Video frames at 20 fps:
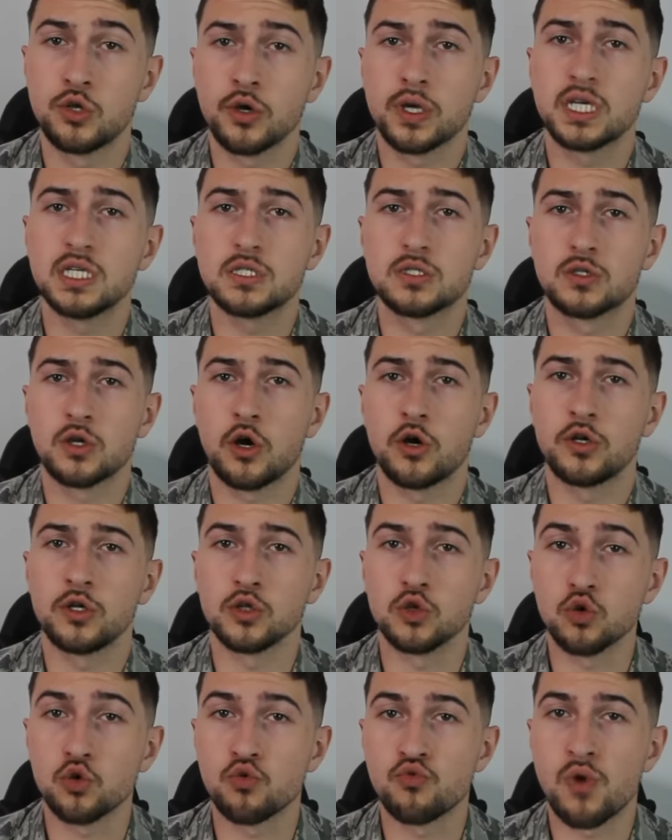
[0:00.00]
Turkey
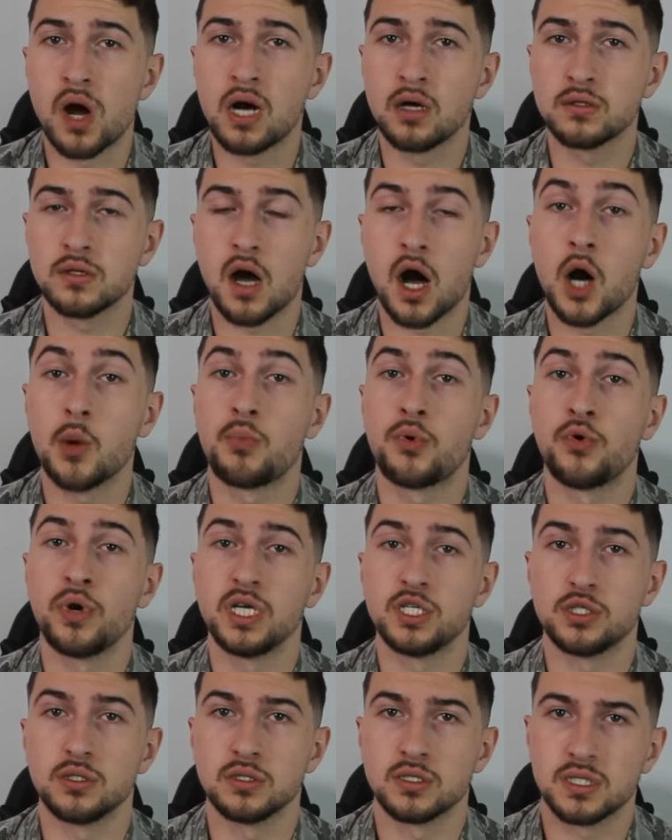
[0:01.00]
started ground
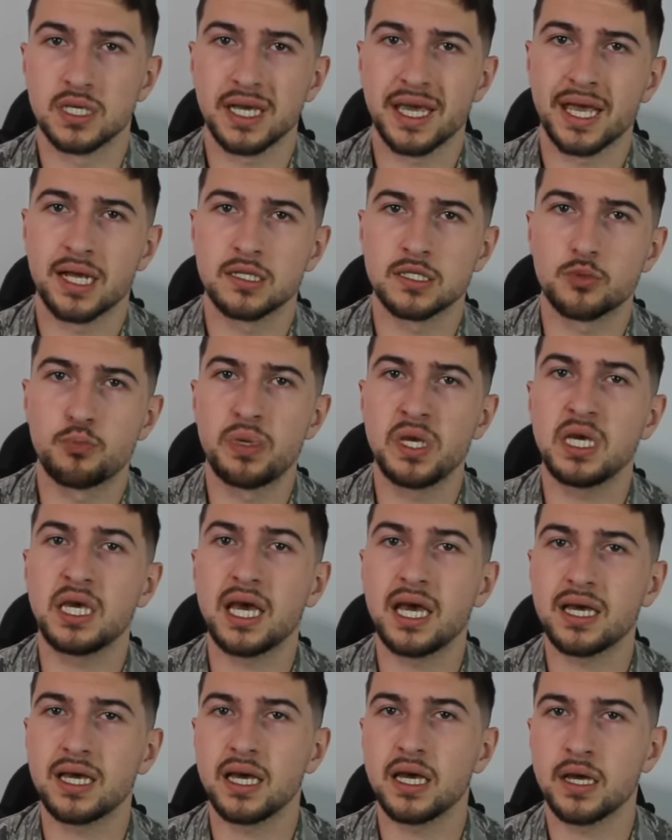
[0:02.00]
operations against
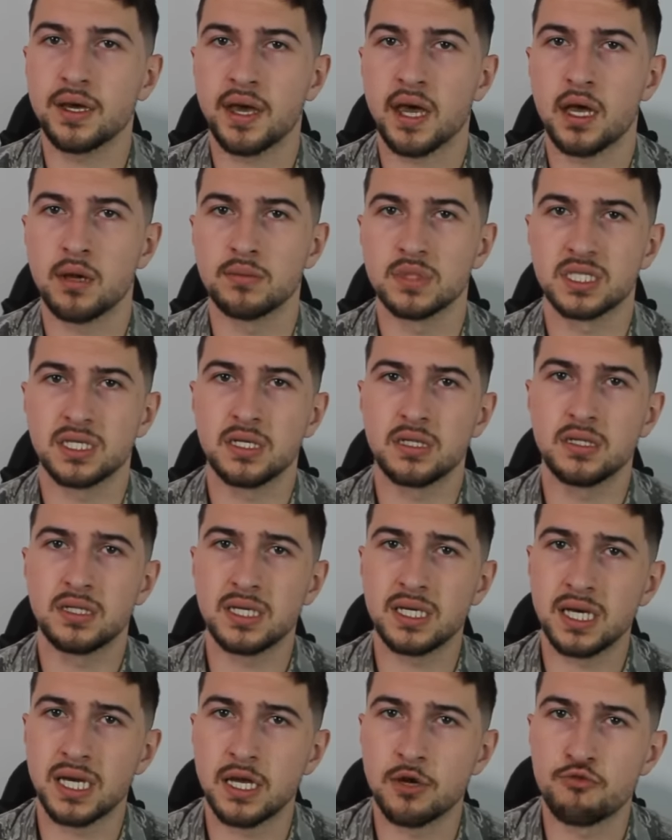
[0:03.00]
PKK camps in
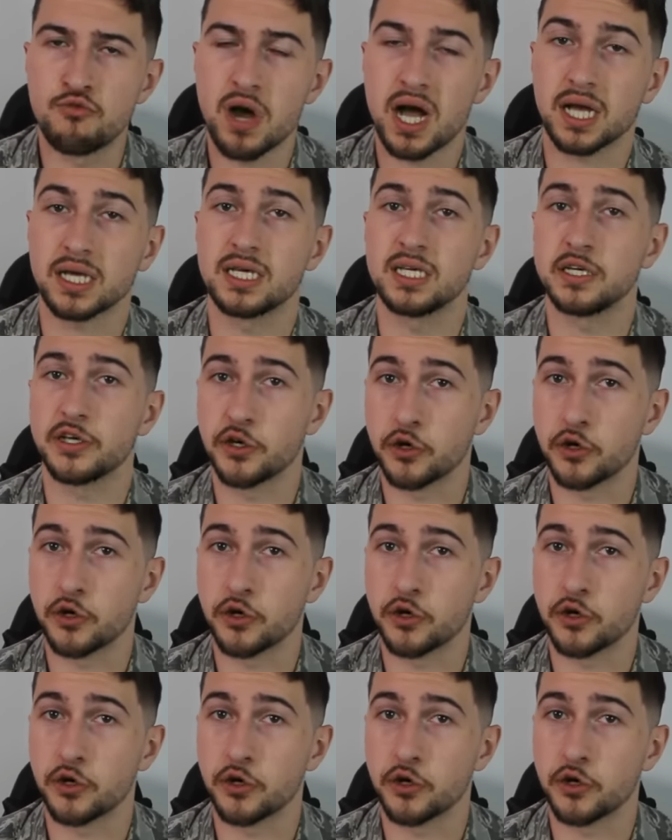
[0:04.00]
the Iraqi